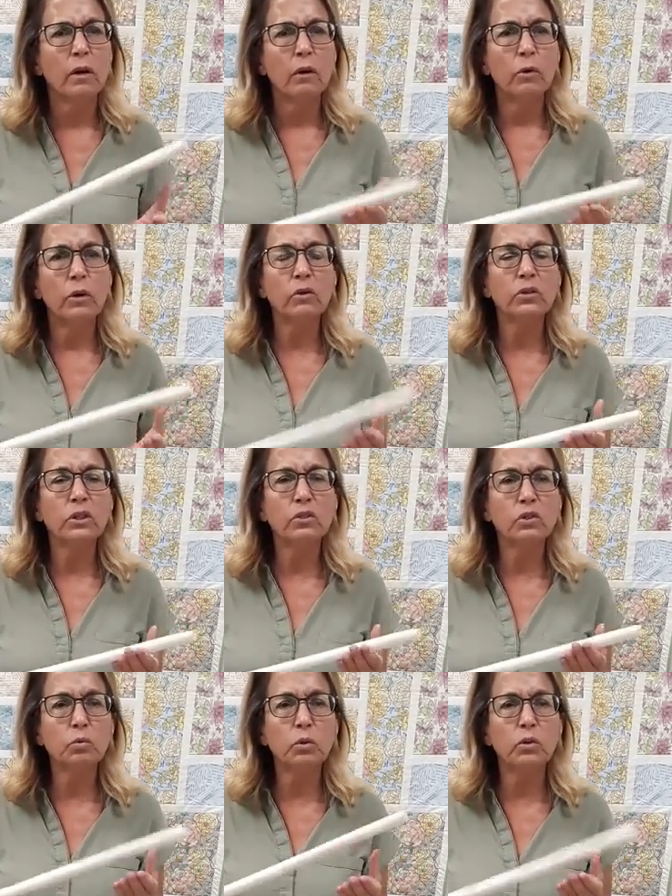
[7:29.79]
We were using
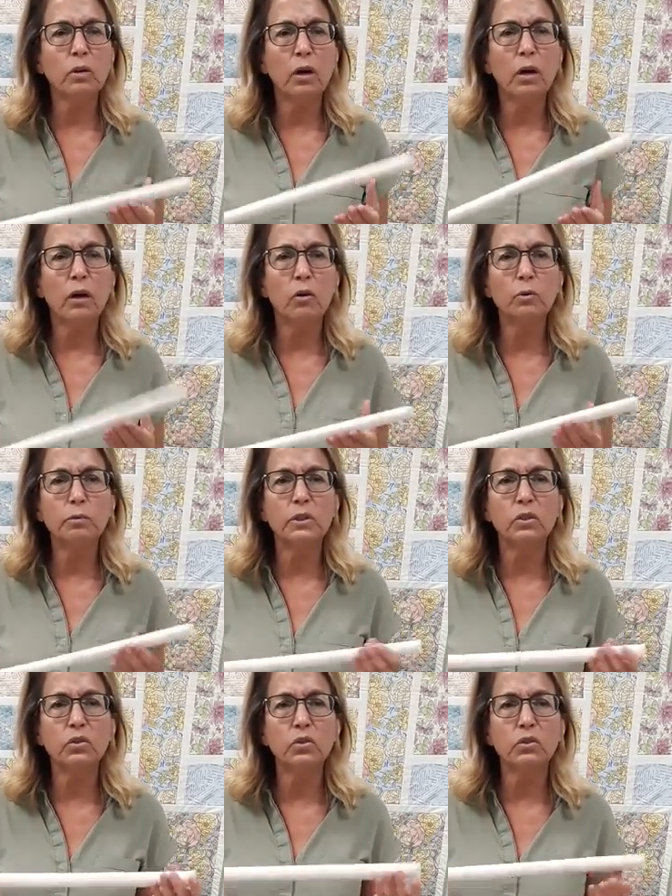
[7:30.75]
this with Hoop
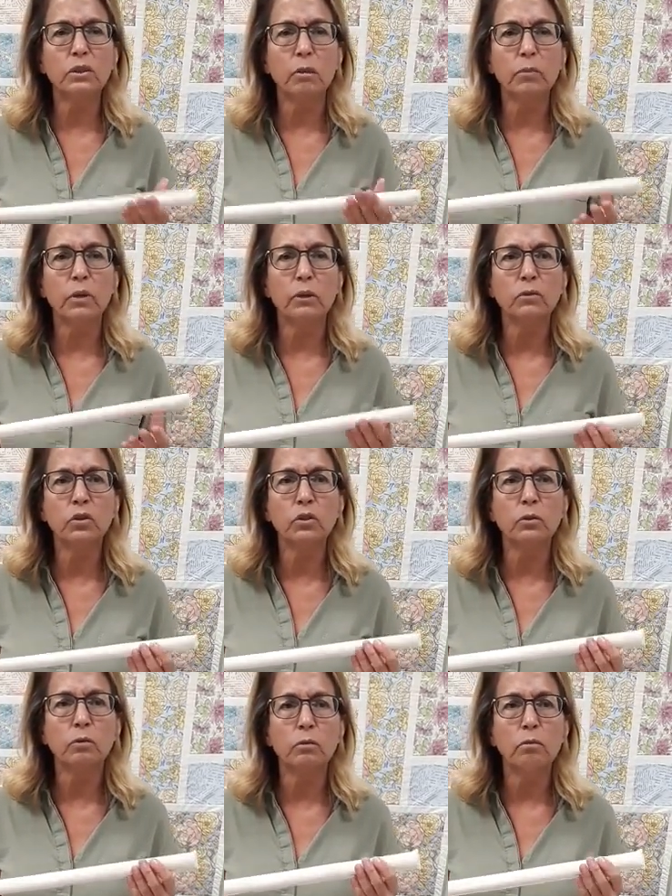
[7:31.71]
Sister something
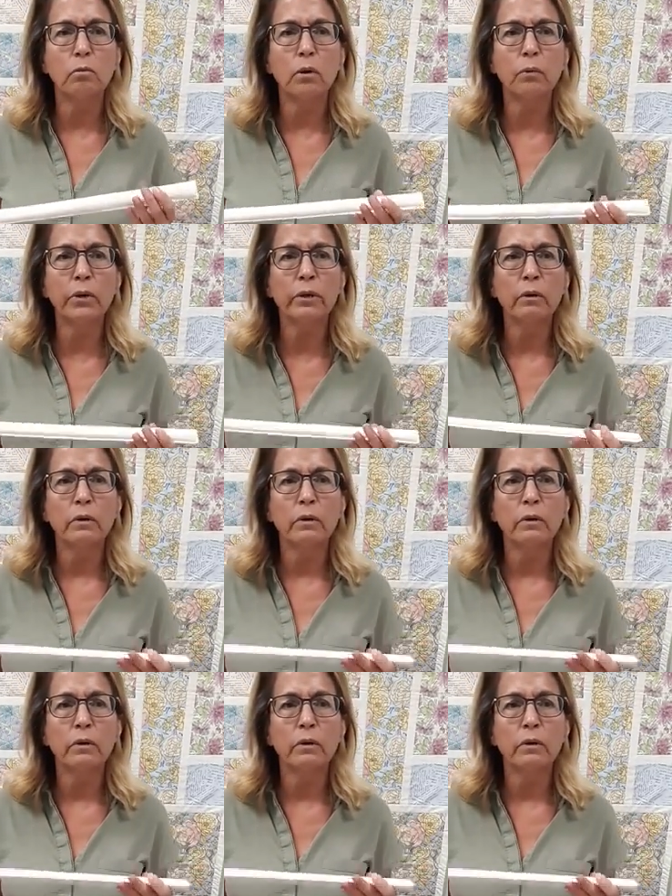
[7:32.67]
too, weren't we?